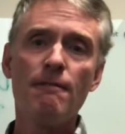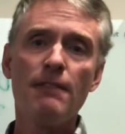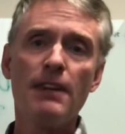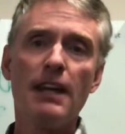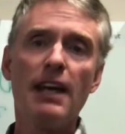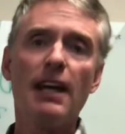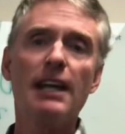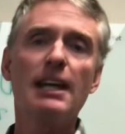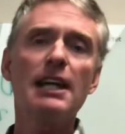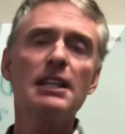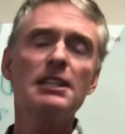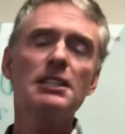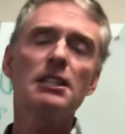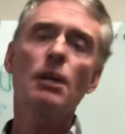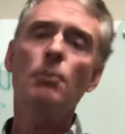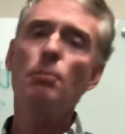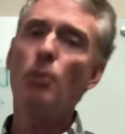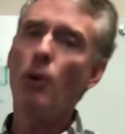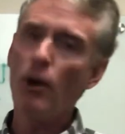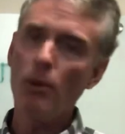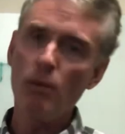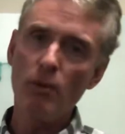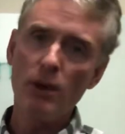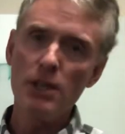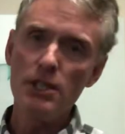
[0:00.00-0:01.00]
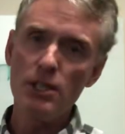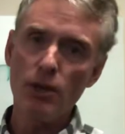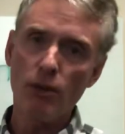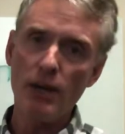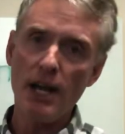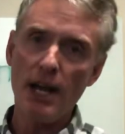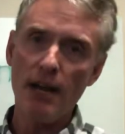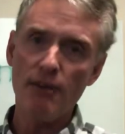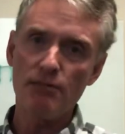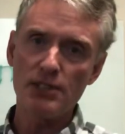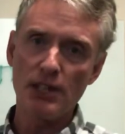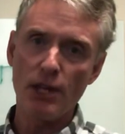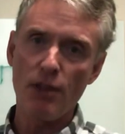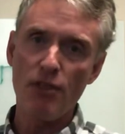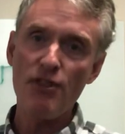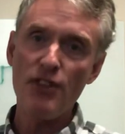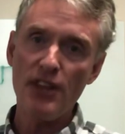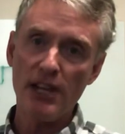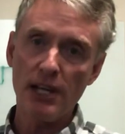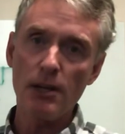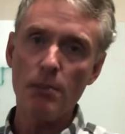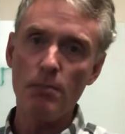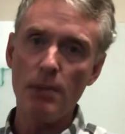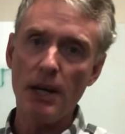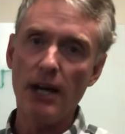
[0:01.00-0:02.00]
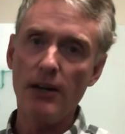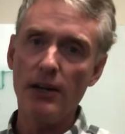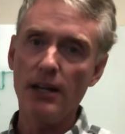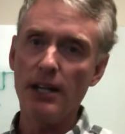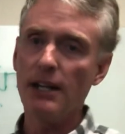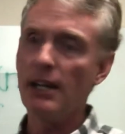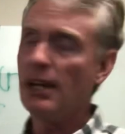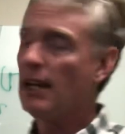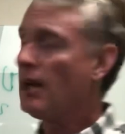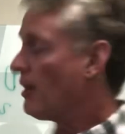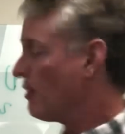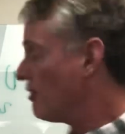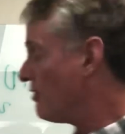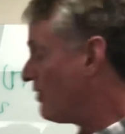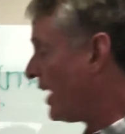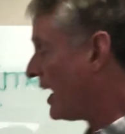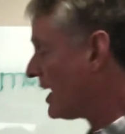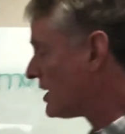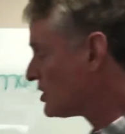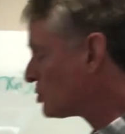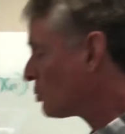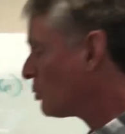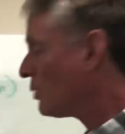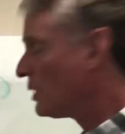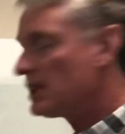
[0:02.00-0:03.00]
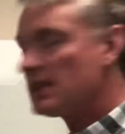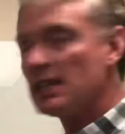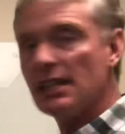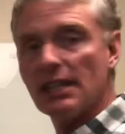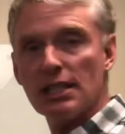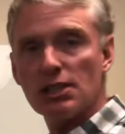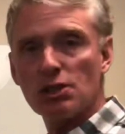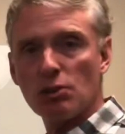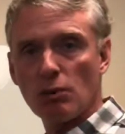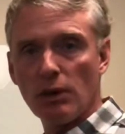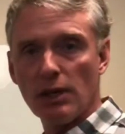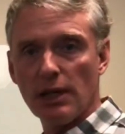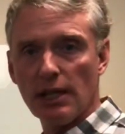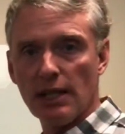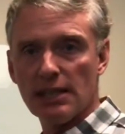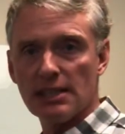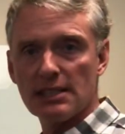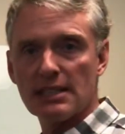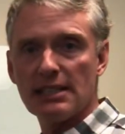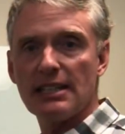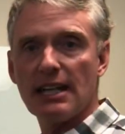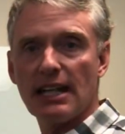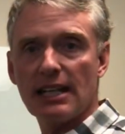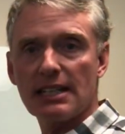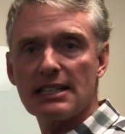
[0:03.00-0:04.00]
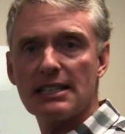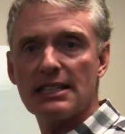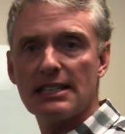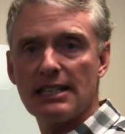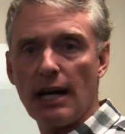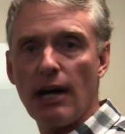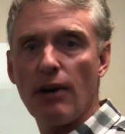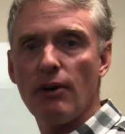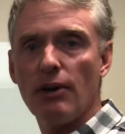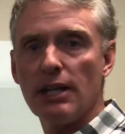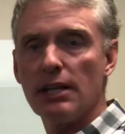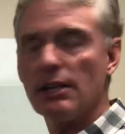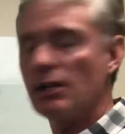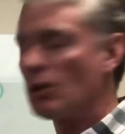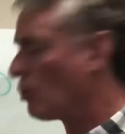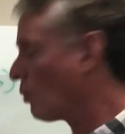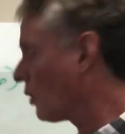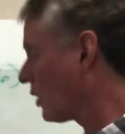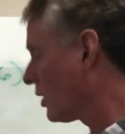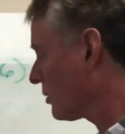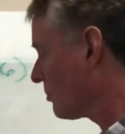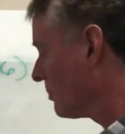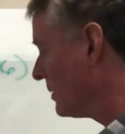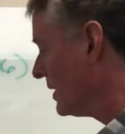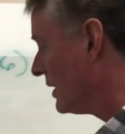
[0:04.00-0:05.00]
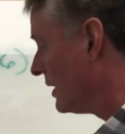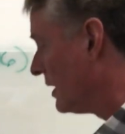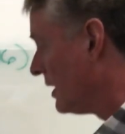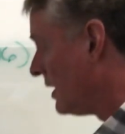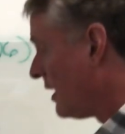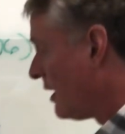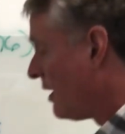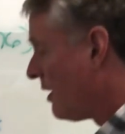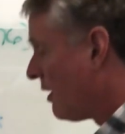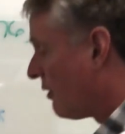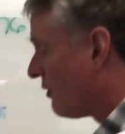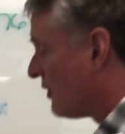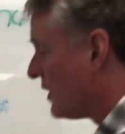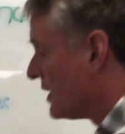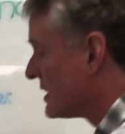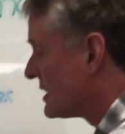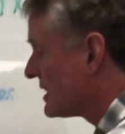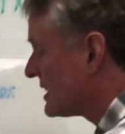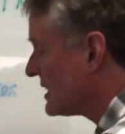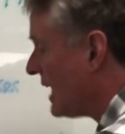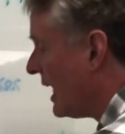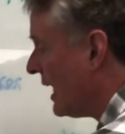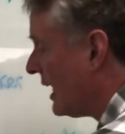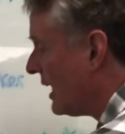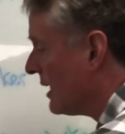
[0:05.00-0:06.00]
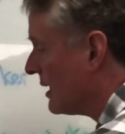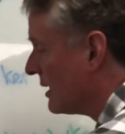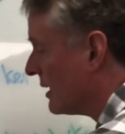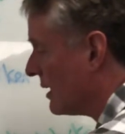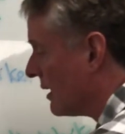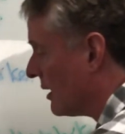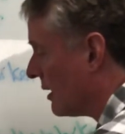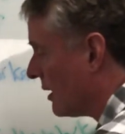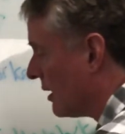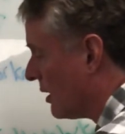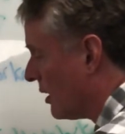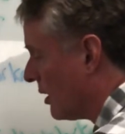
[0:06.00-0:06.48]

it gets to the point where you don't have to think about it. That's what this one is, dexterity of the workman. The second